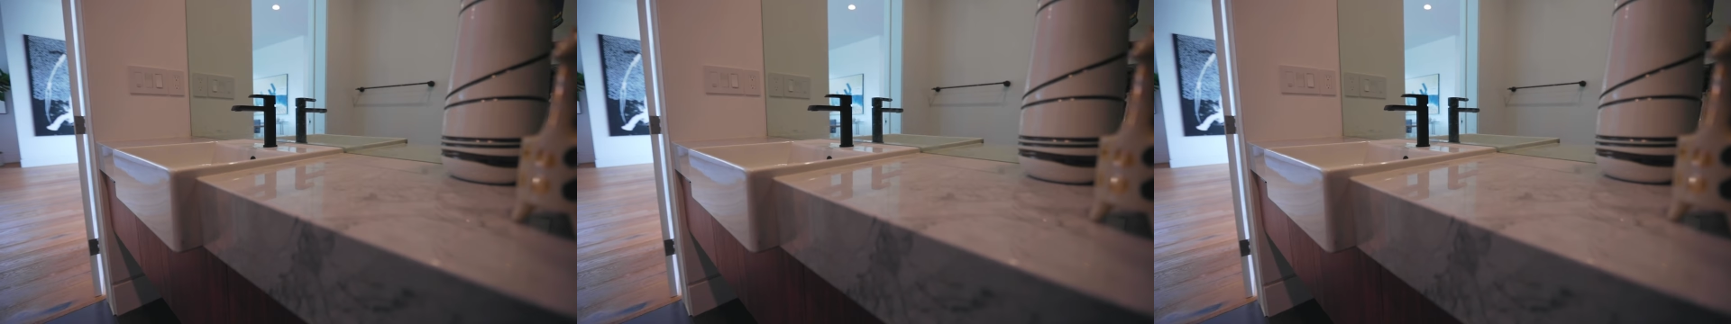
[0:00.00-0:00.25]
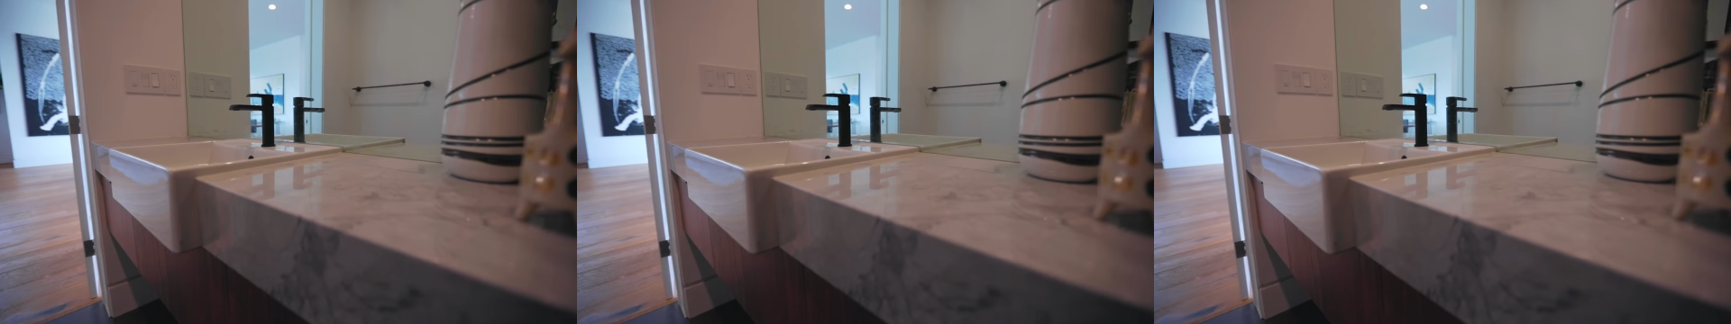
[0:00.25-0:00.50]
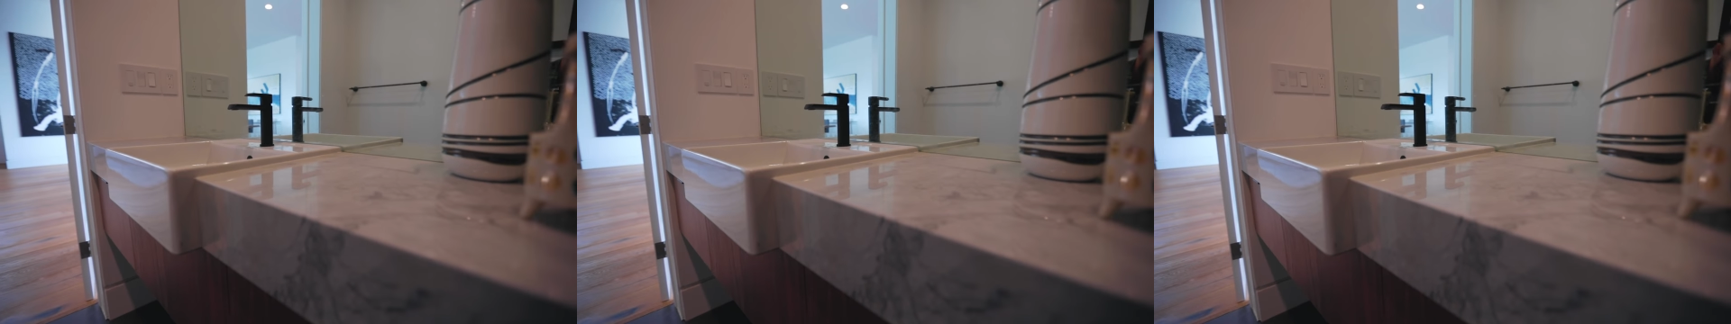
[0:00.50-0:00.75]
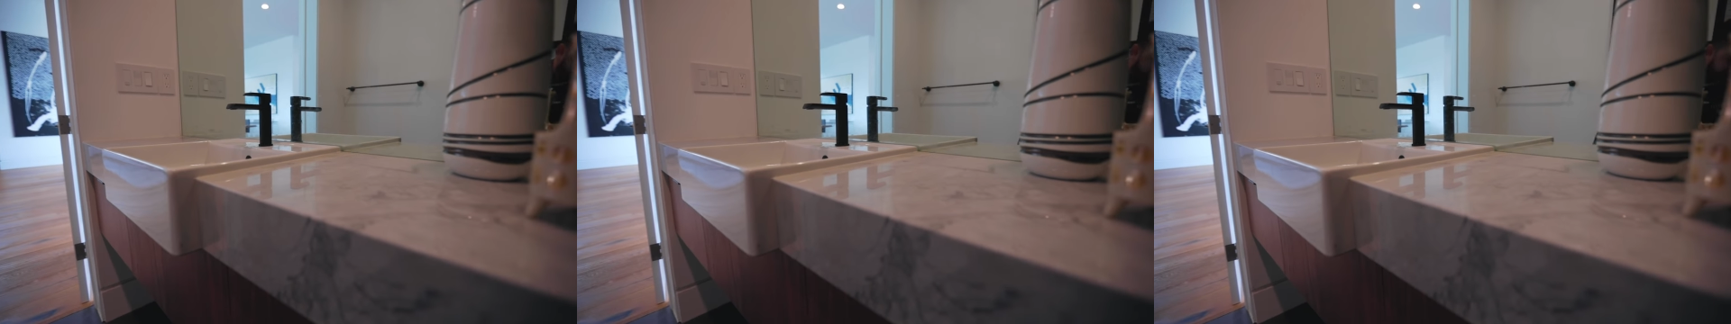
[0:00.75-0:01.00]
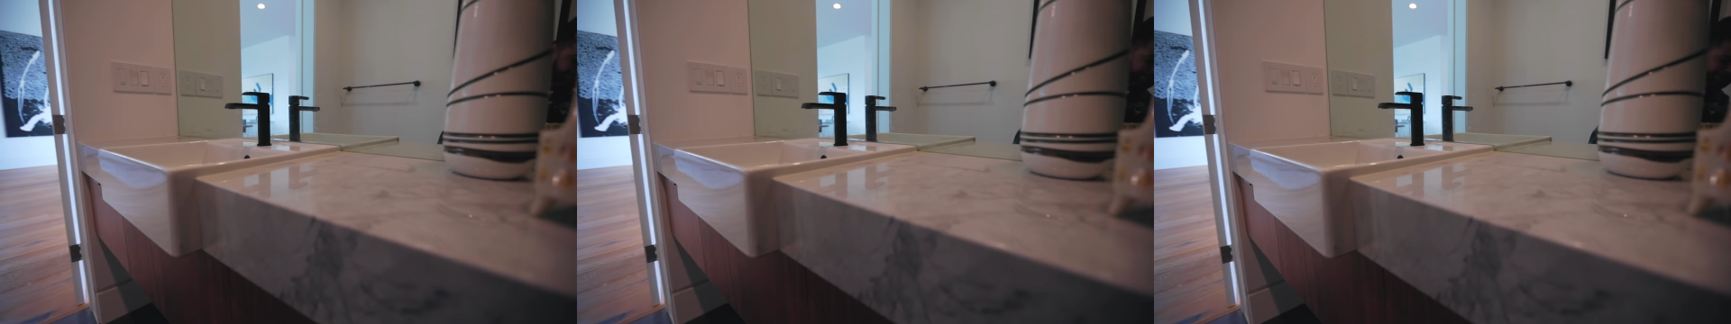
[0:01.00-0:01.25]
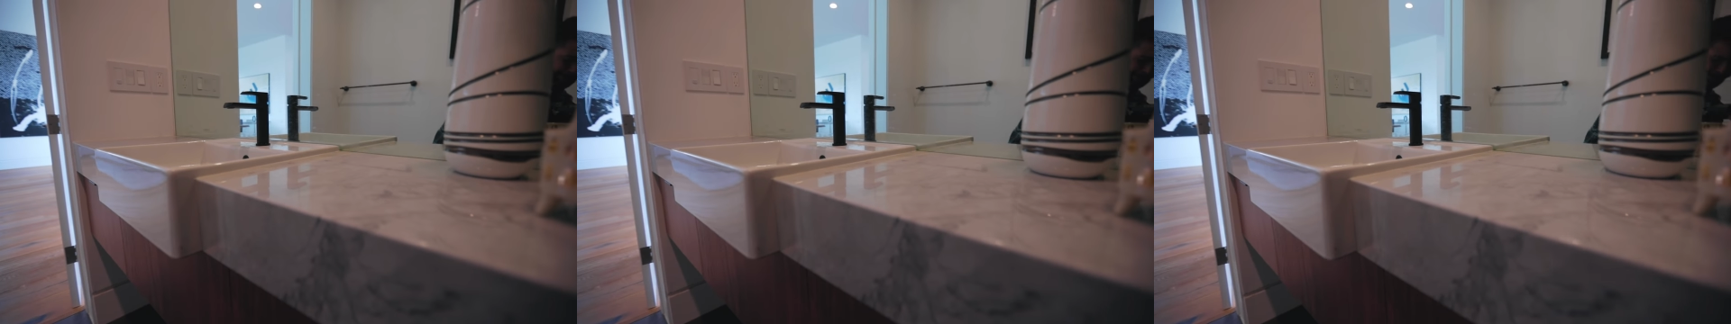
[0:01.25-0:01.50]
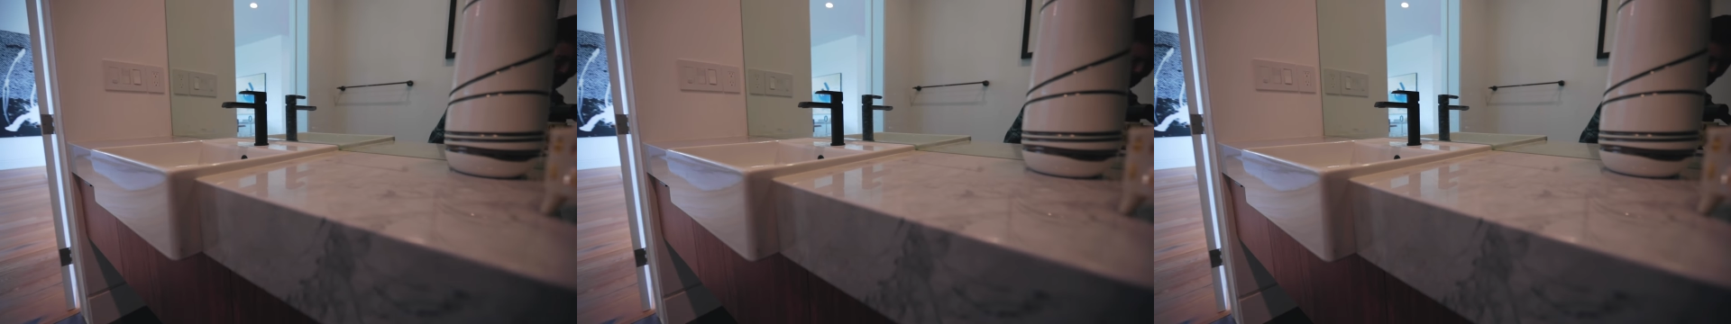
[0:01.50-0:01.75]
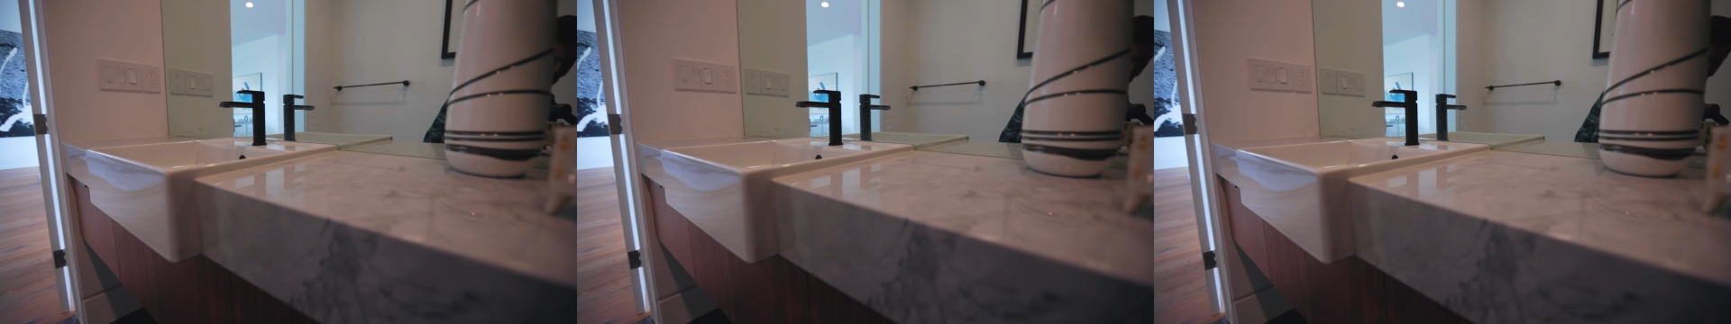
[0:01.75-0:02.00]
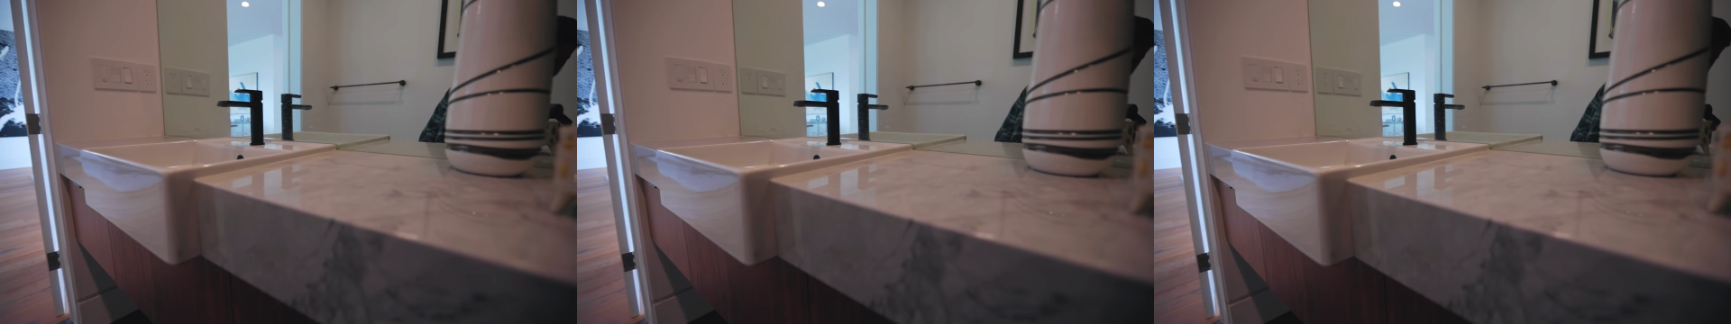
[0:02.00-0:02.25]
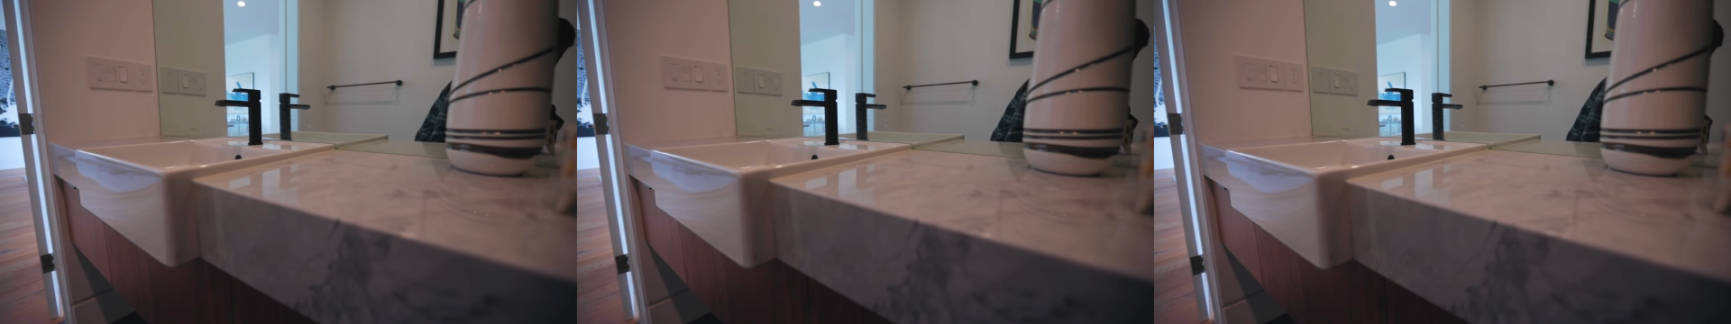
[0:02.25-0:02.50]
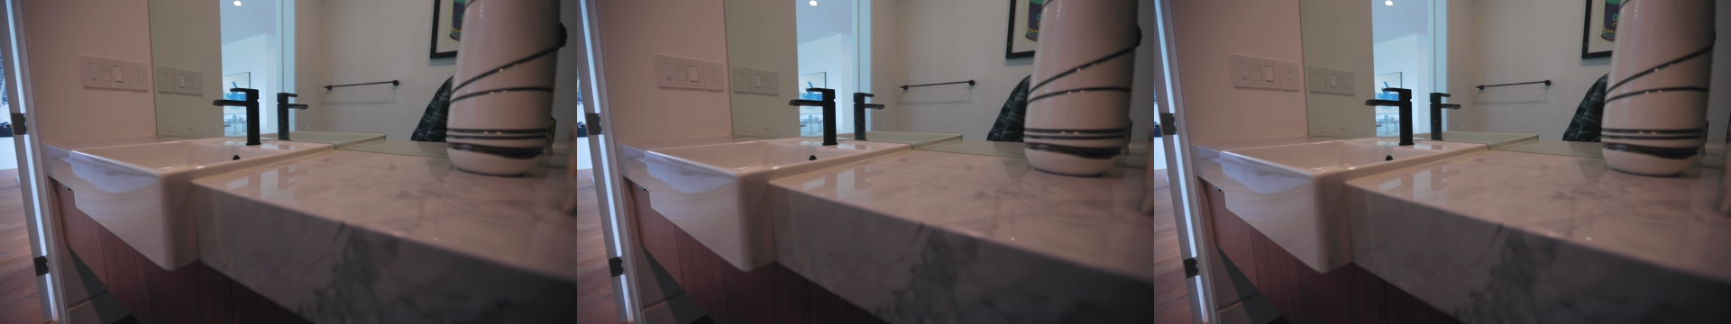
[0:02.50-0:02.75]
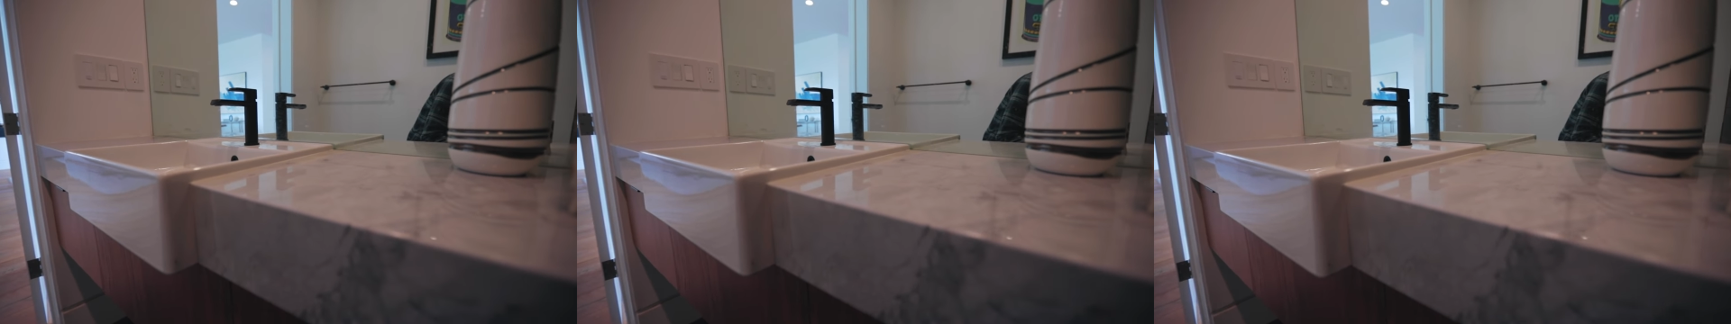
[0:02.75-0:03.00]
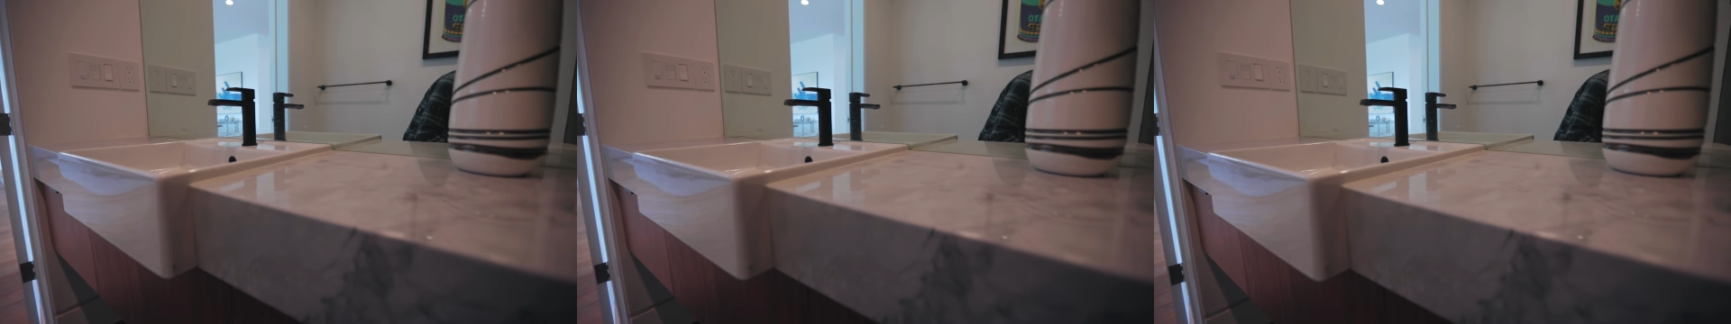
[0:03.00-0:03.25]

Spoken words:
Nobody's mouth can be seen.